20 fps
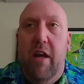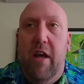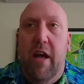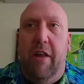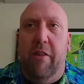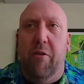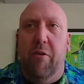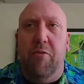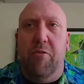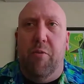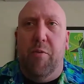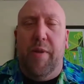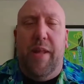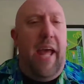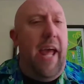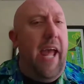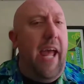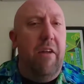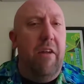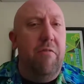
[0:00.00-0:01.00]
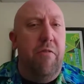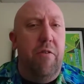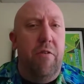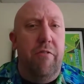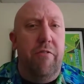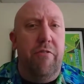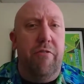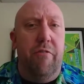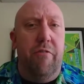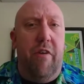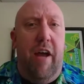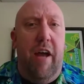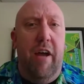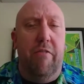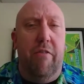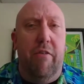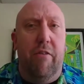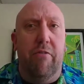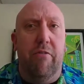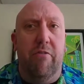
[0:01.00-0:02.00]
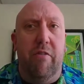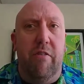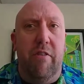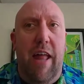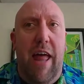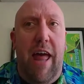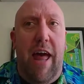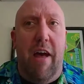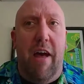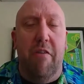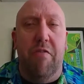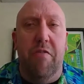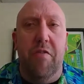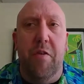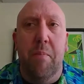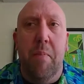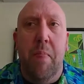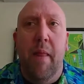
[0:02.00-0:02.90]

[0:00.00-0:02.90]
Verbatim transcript: and there was only a handful of survivors left,